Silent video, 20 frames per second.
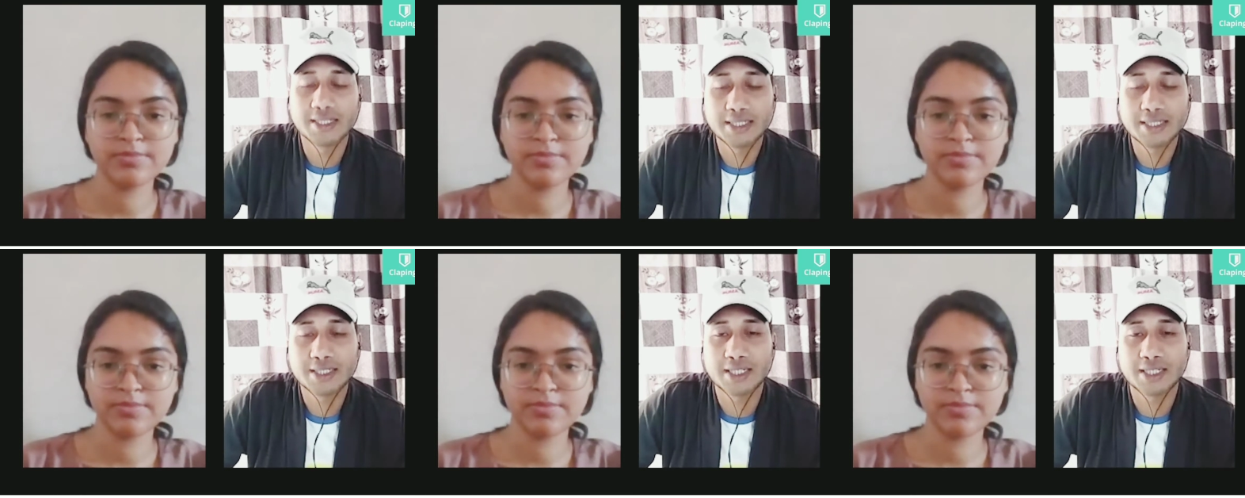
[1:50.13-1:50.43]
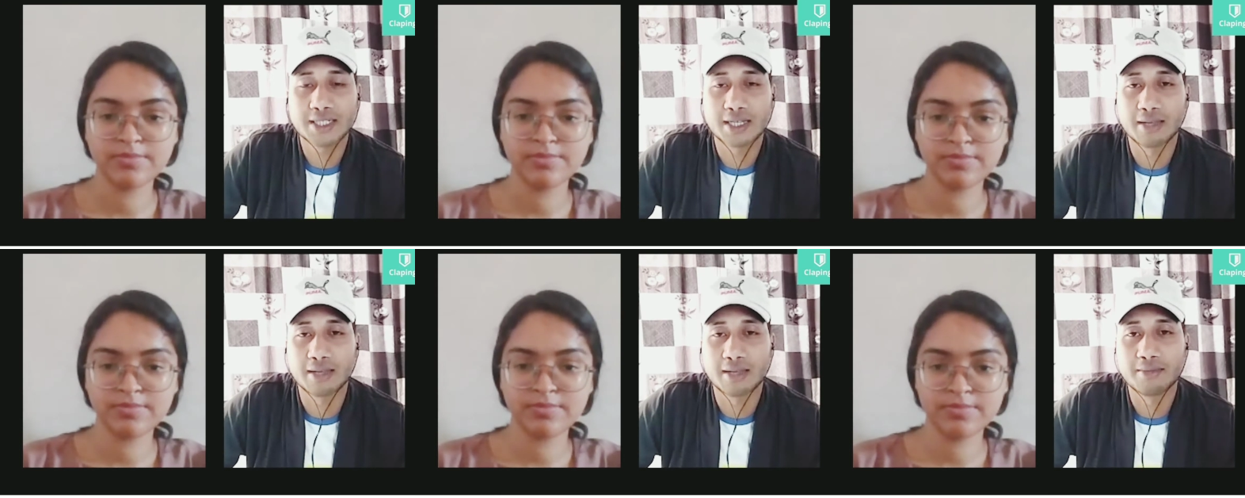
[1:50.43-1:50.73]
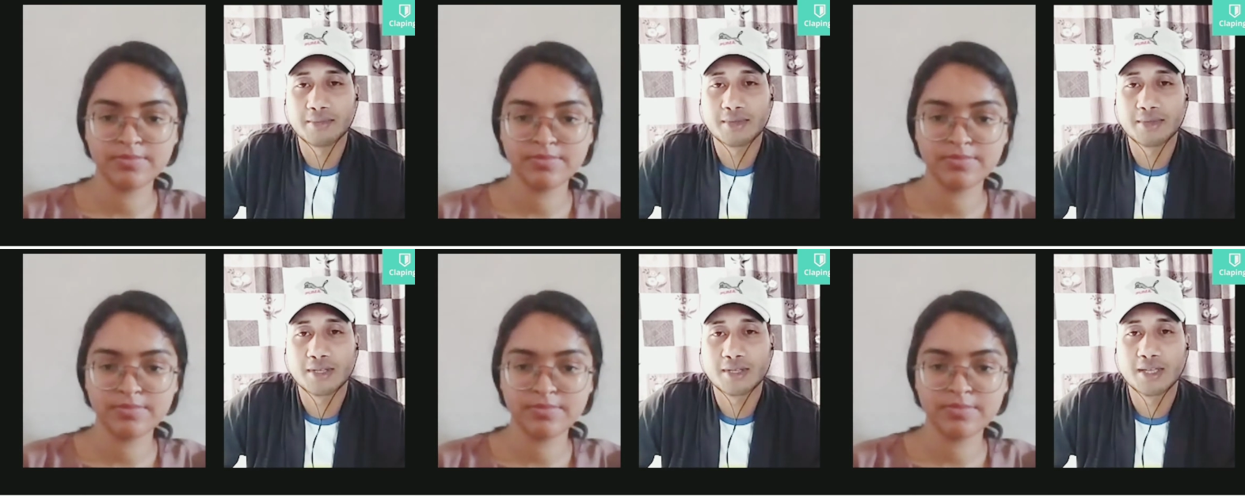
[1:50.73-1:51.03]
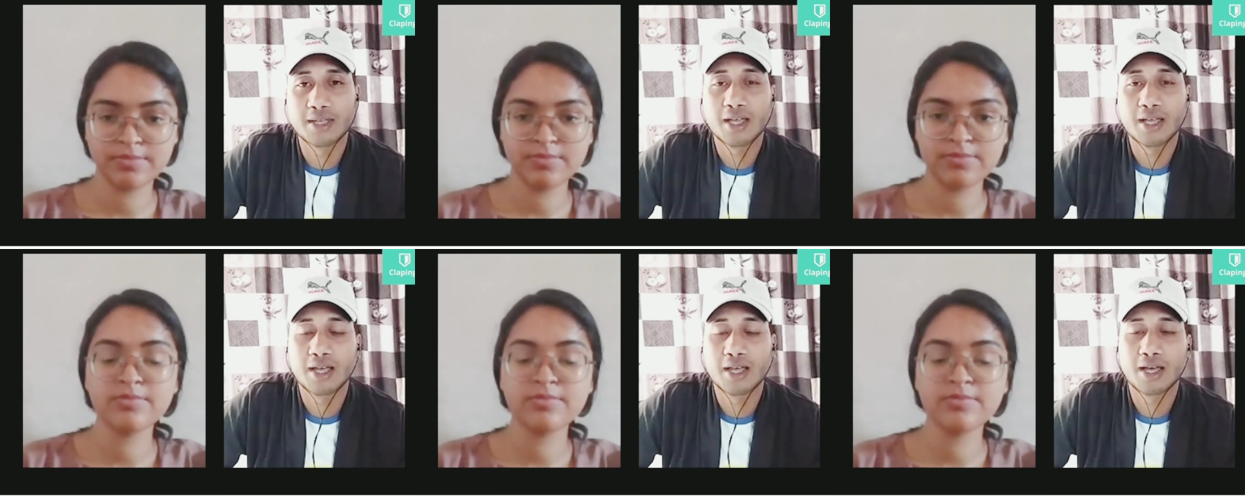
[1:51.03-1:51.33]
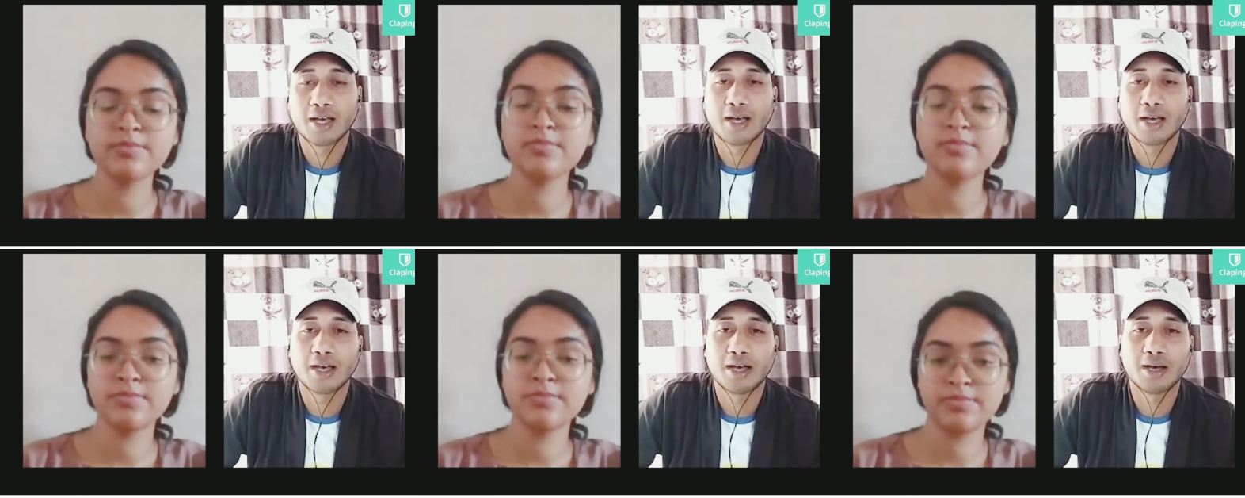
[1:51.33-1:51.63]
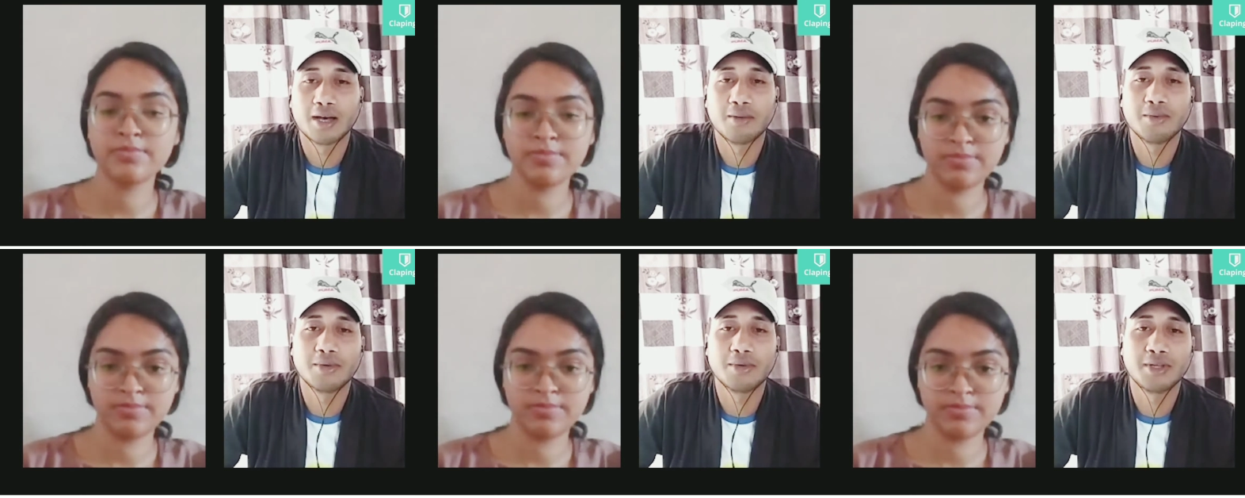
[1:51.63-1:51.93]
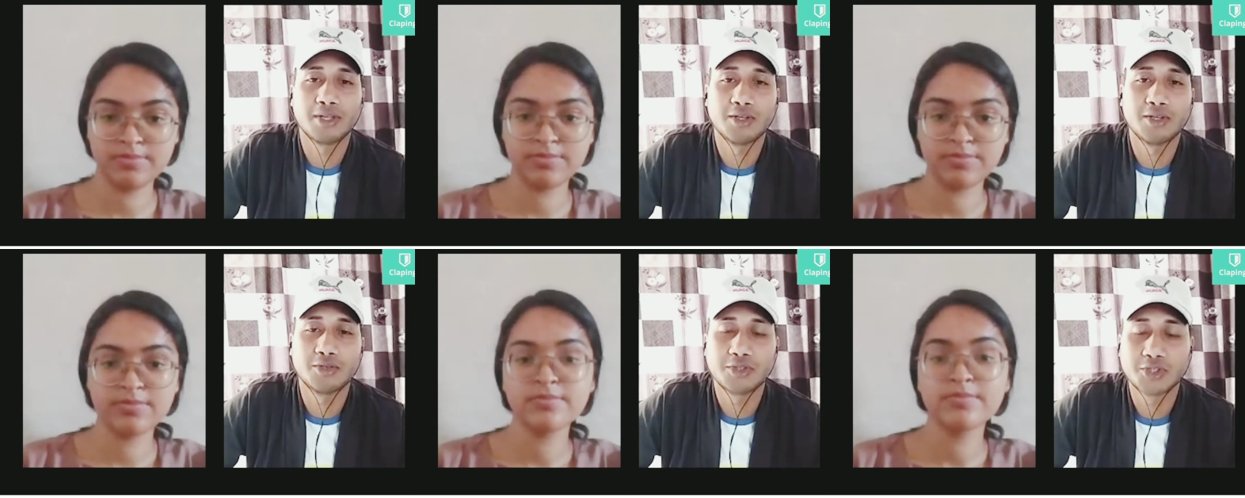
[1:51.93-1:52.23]
Speaker 1: time, I have a
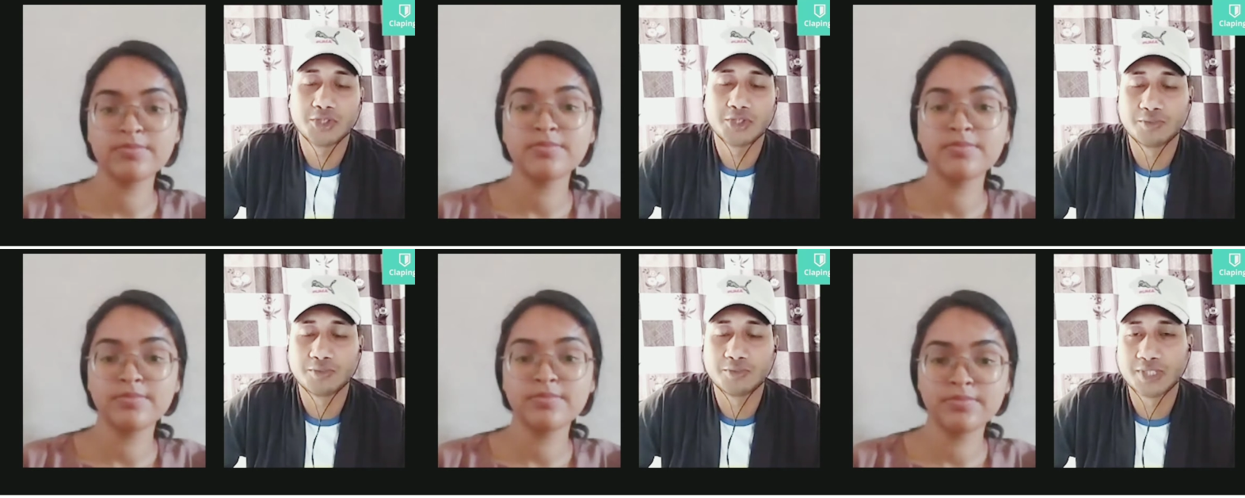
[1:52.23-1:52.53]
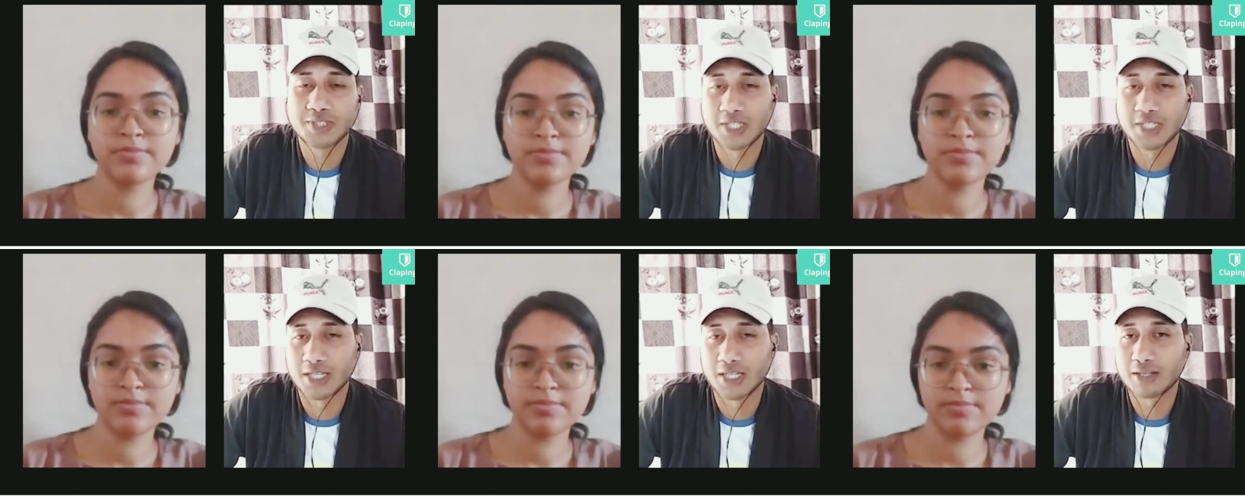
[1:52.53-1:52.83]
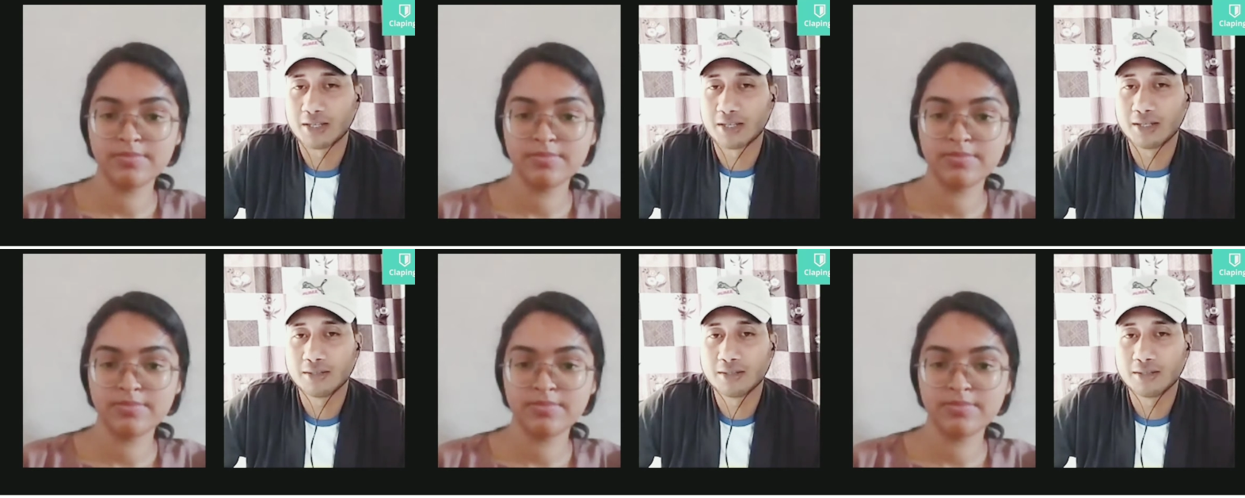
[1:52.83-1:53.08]
YouTube channel.